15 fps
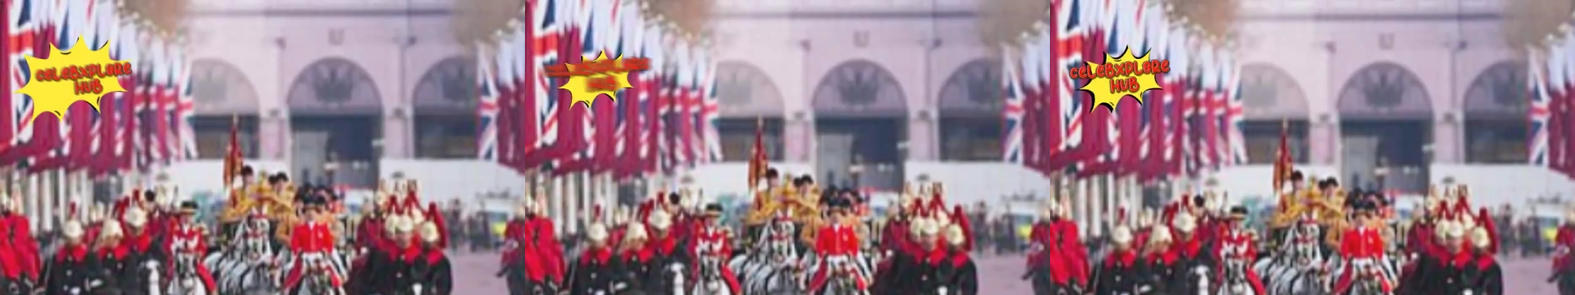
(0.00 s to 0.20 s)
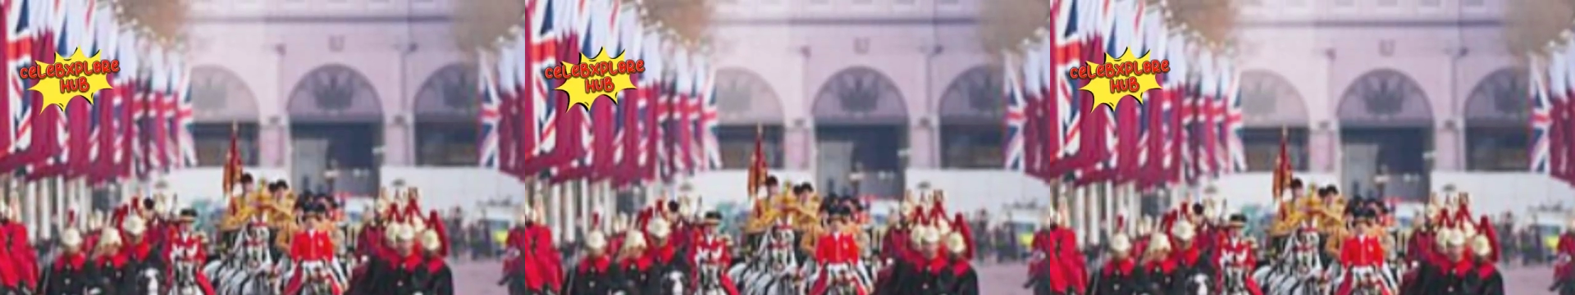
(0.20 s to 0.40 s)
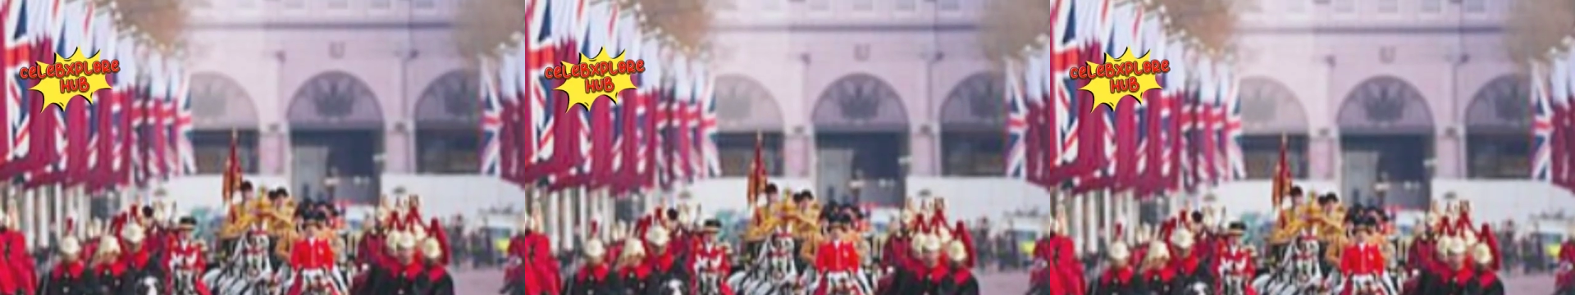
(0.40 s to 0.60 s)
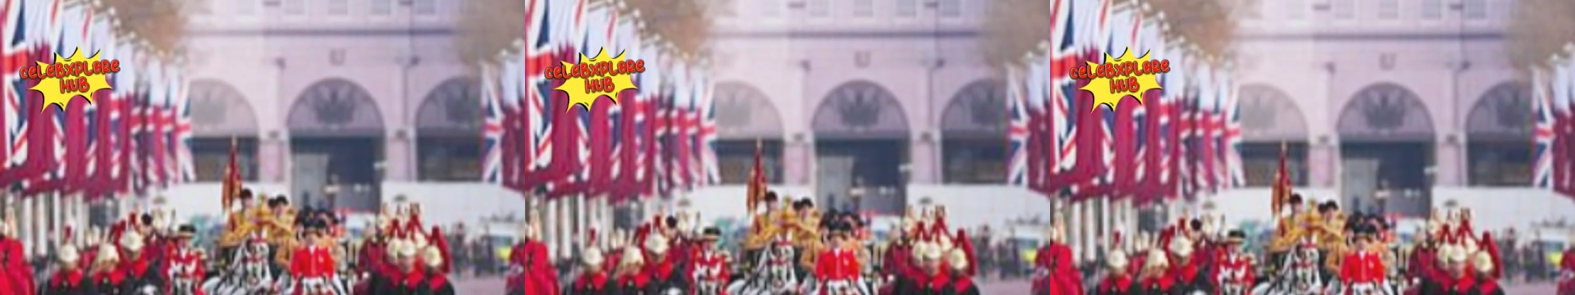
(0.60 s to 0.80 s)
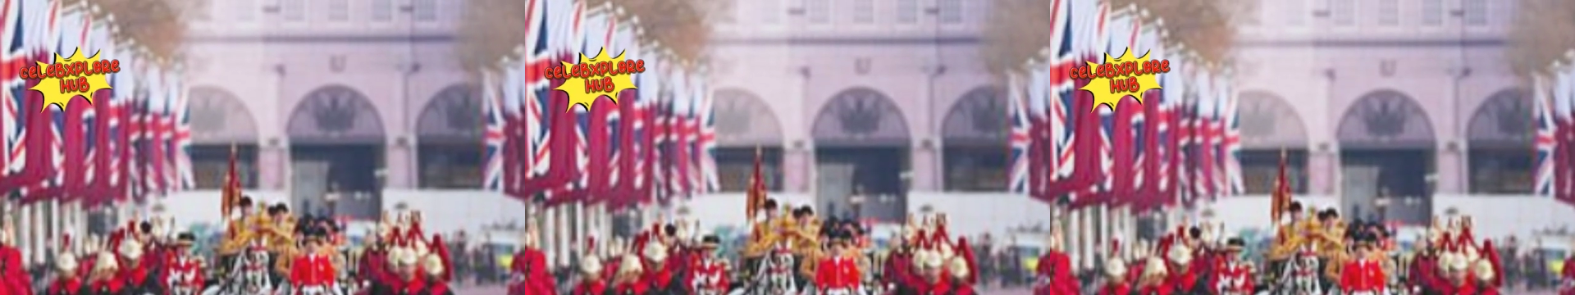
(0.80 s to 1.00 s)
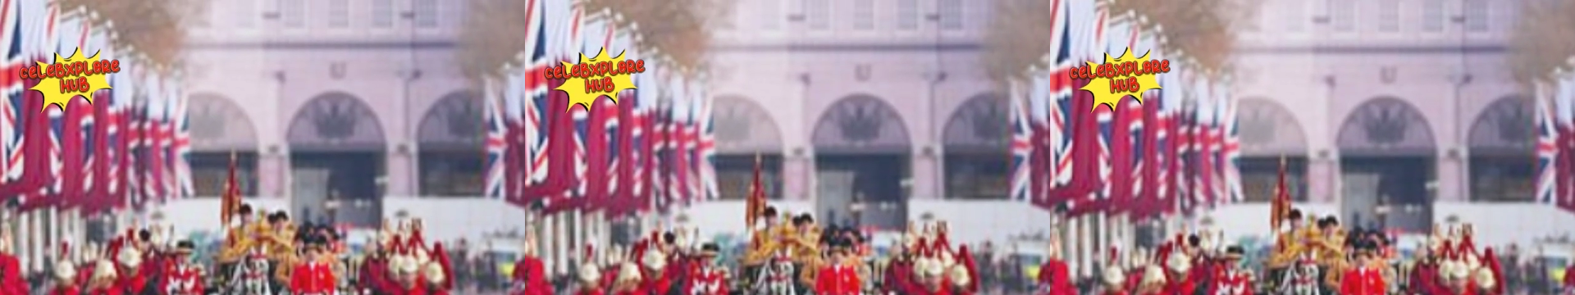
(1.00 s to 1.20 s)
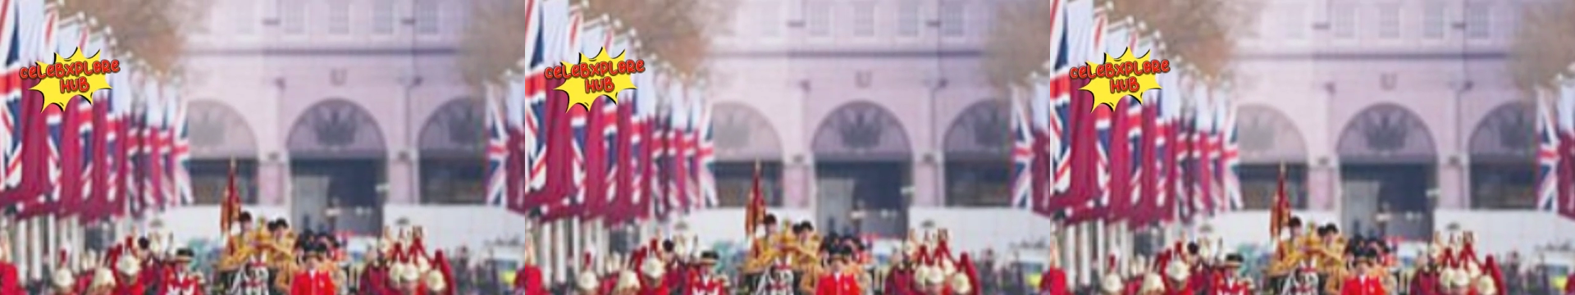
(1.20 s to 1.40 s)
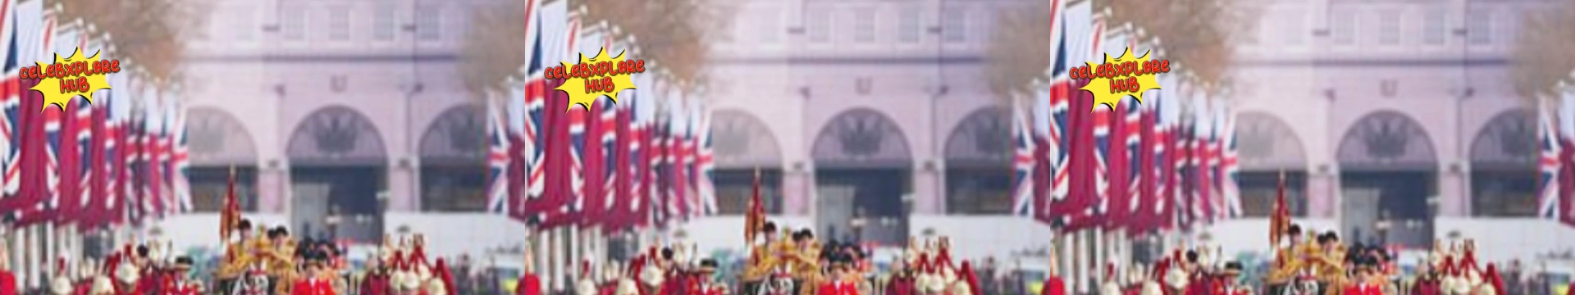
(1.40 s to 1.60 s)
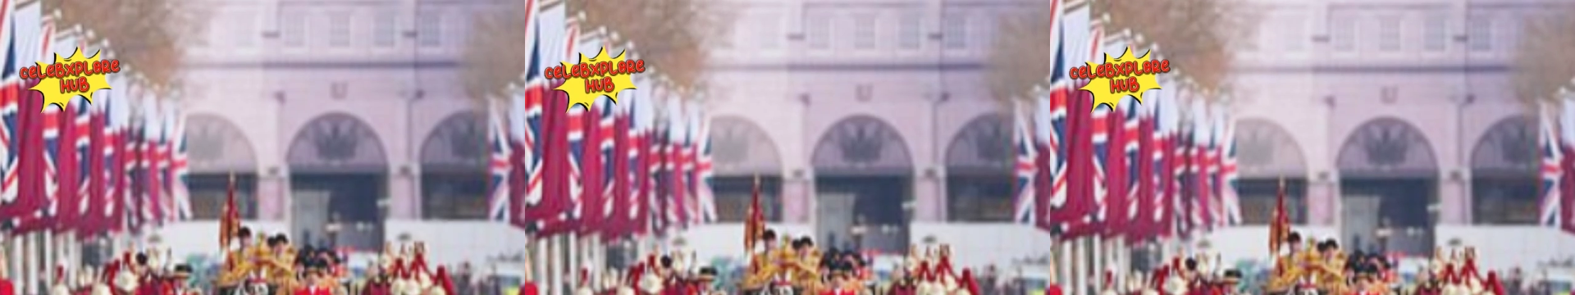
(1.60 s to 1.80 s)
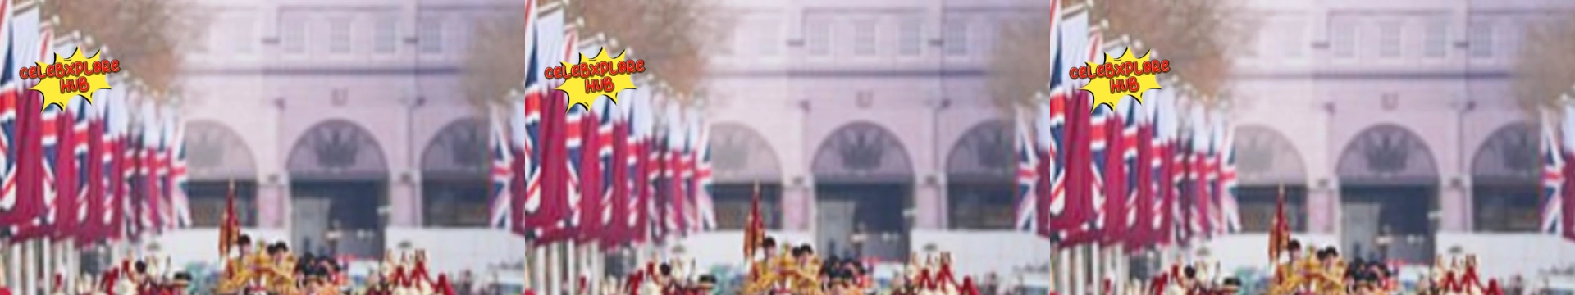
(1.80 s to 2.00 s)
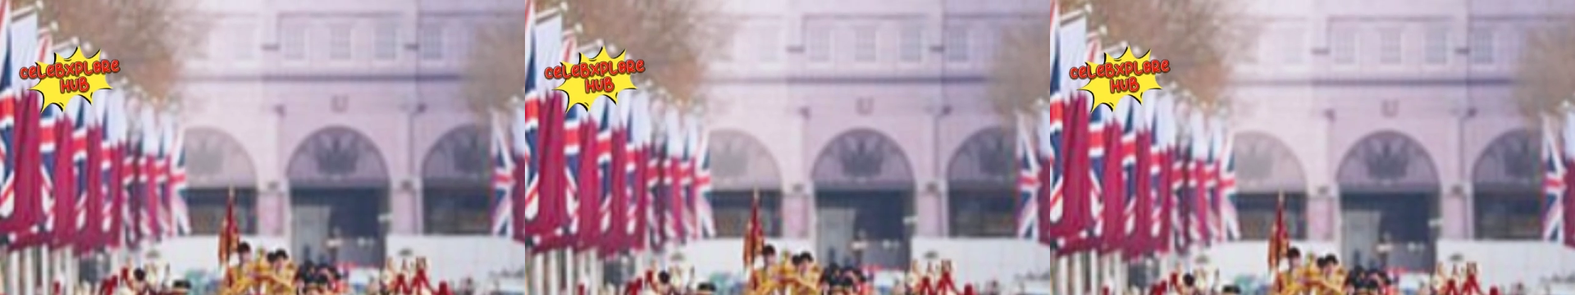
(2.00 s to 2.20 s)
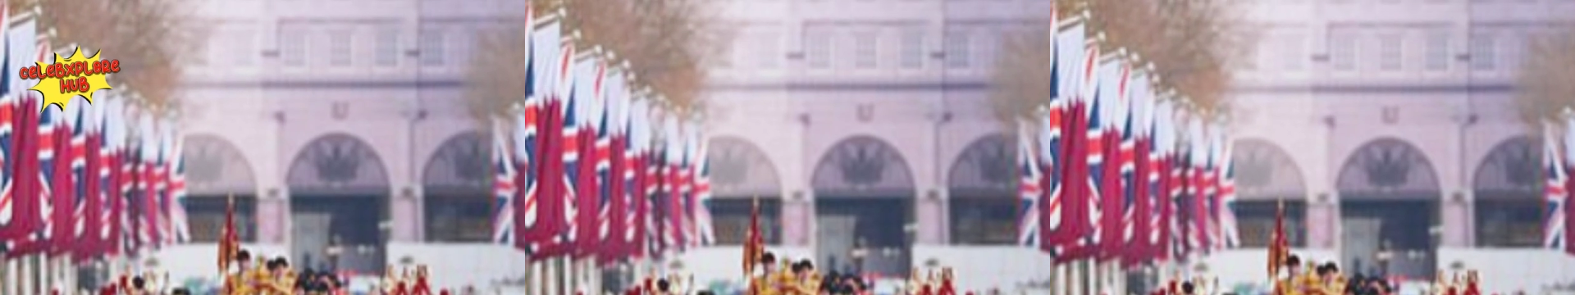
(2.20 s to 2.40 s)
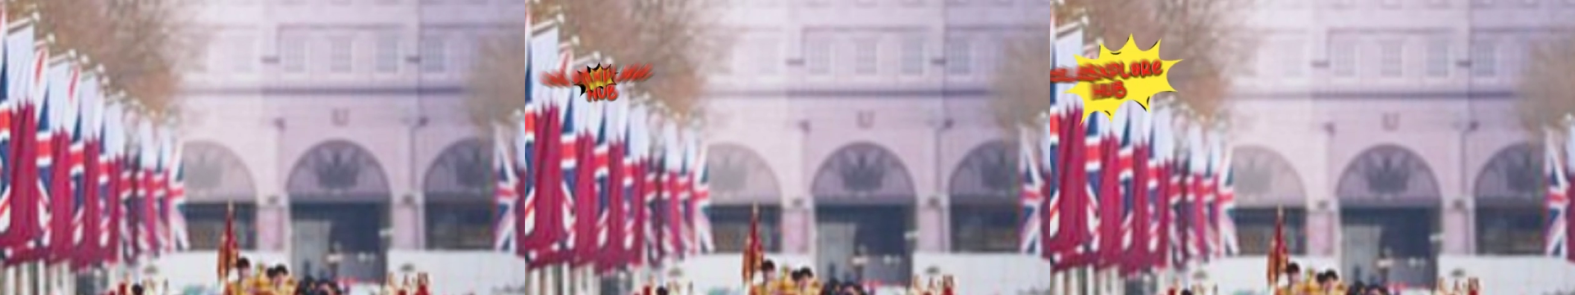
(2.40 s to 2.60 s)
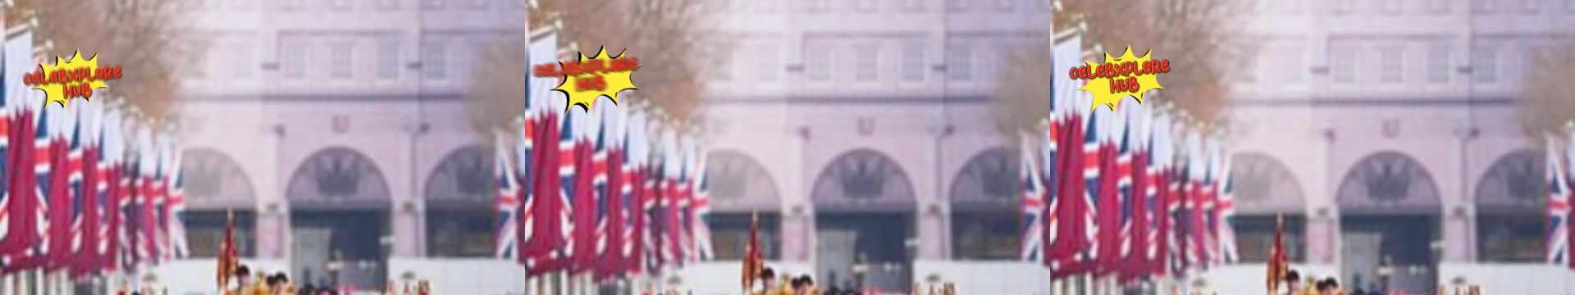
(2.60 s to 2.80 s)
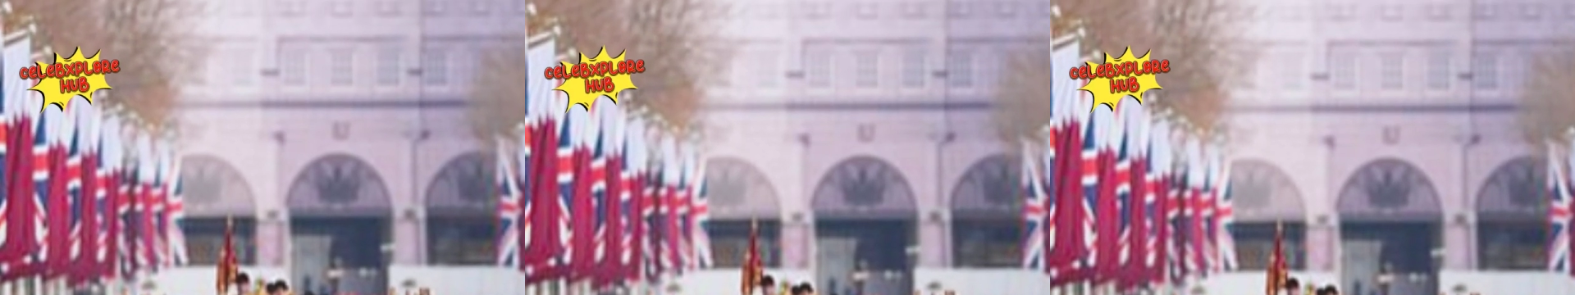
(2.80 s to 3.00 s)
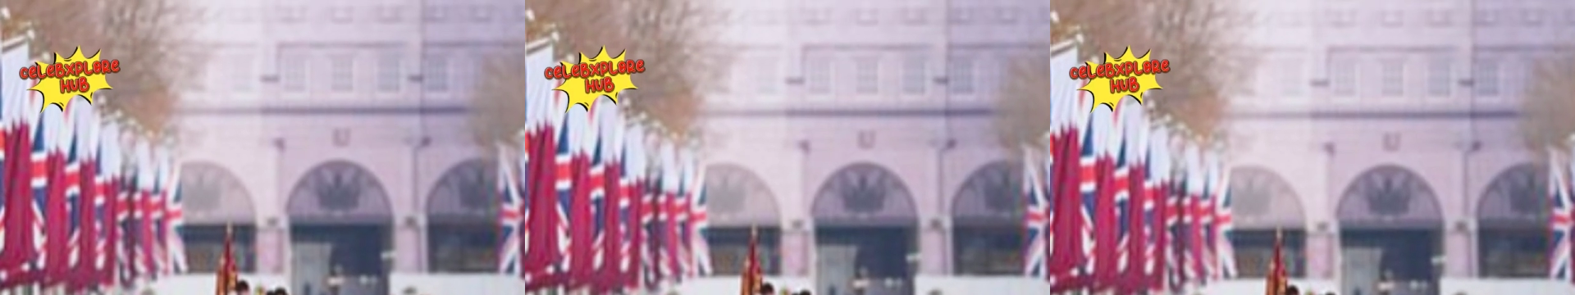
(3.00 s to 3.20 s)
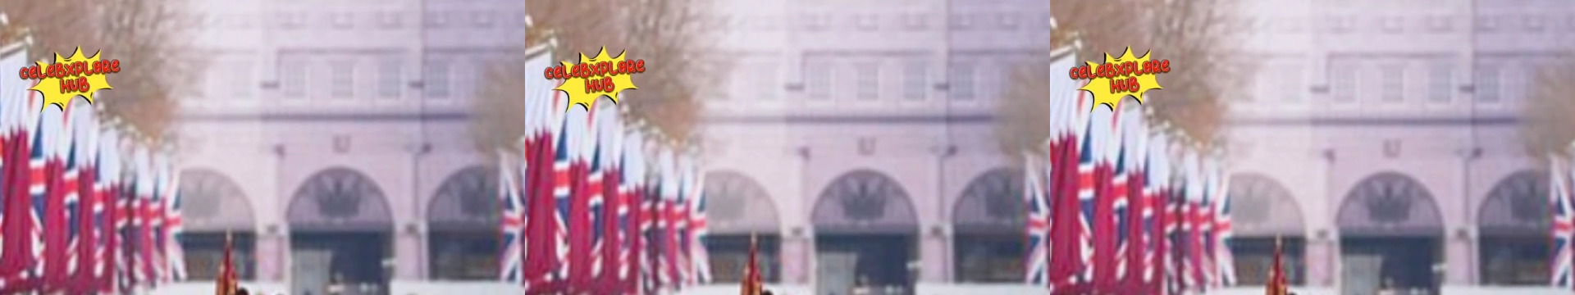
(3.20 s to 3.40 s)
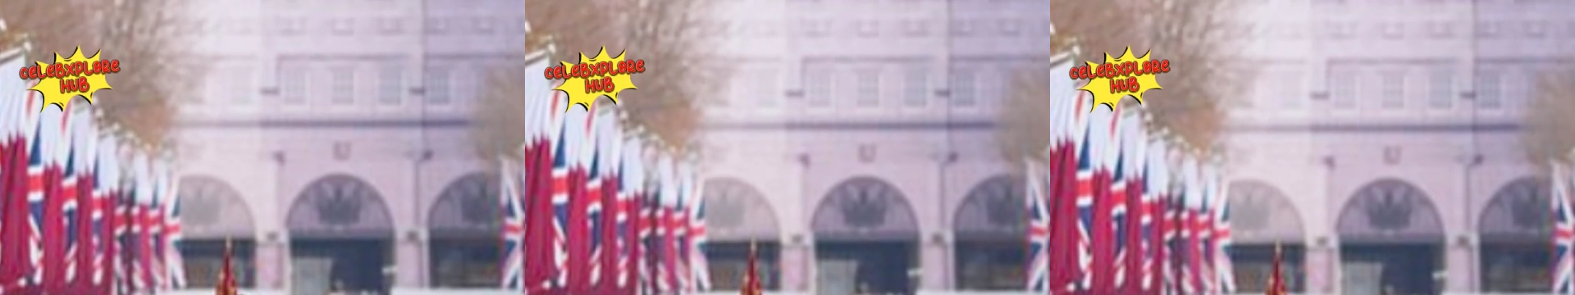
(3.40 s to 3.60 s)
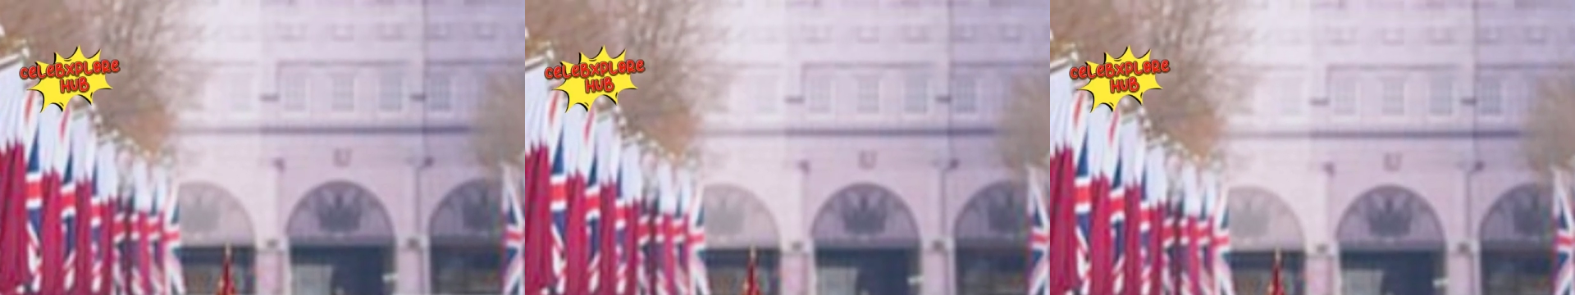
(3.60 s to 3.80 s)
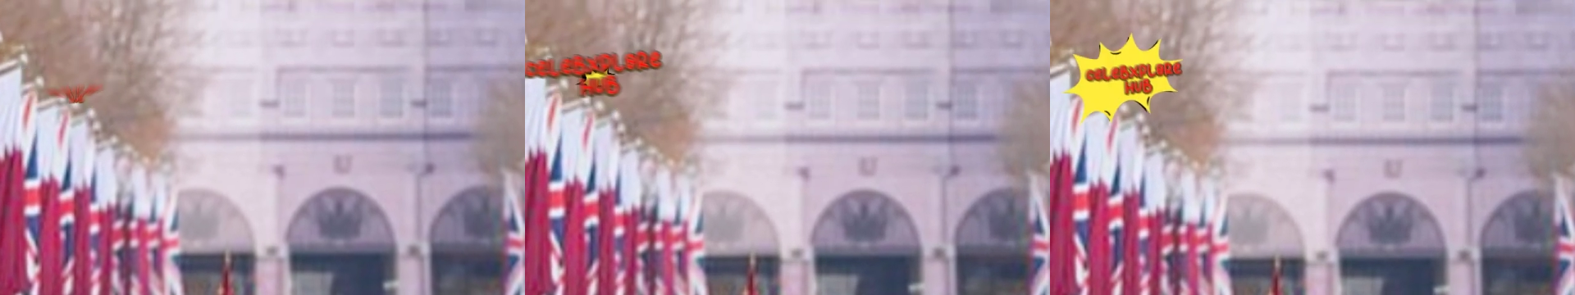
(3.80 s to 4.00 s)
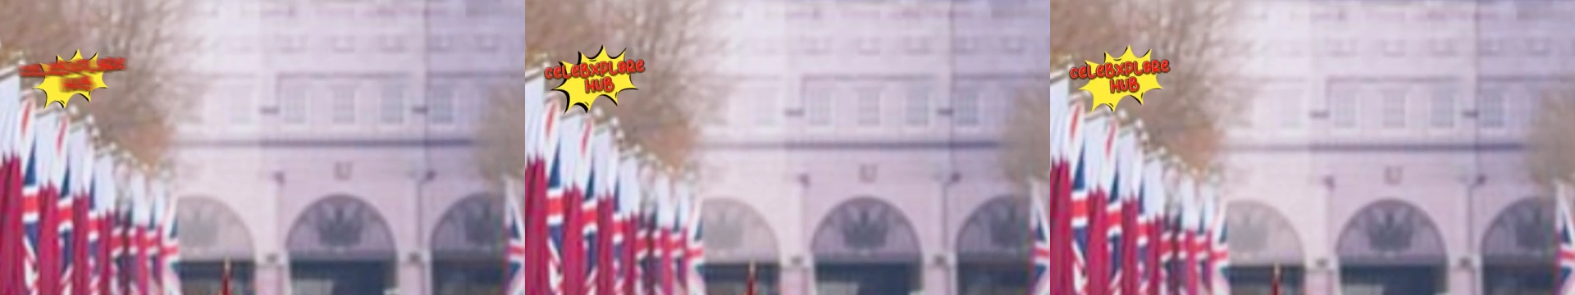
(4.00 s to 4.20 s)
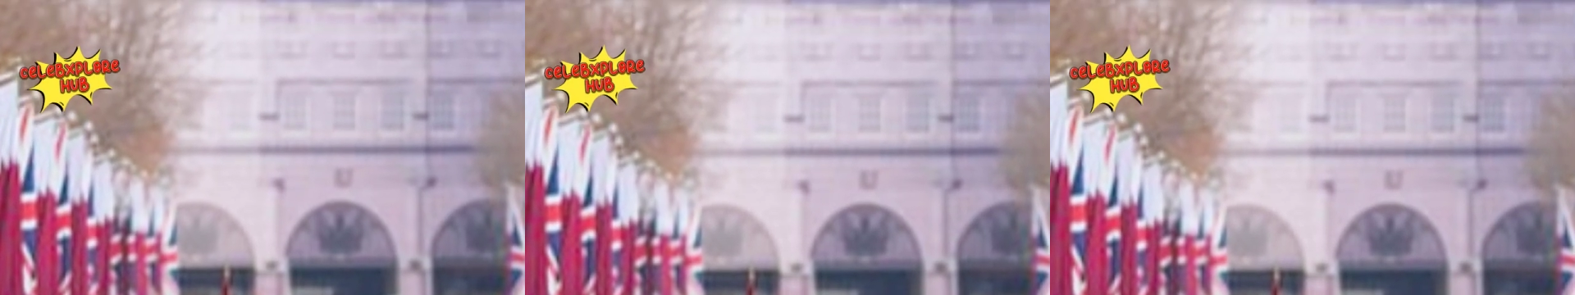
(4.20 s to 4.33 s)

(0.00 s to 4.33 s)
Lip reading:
(no speaker visible)